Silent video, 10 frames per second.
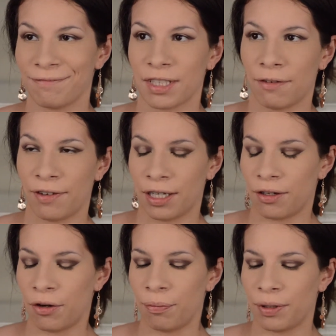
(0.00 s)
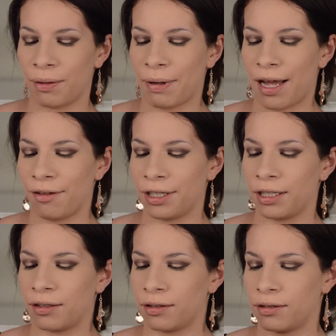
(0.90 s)
If I can open the
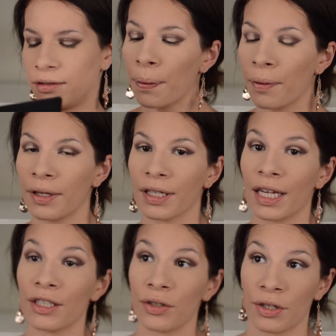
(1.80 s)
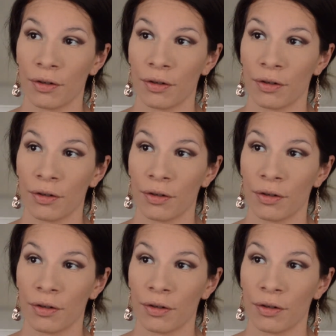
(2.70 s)
palette. In case you need a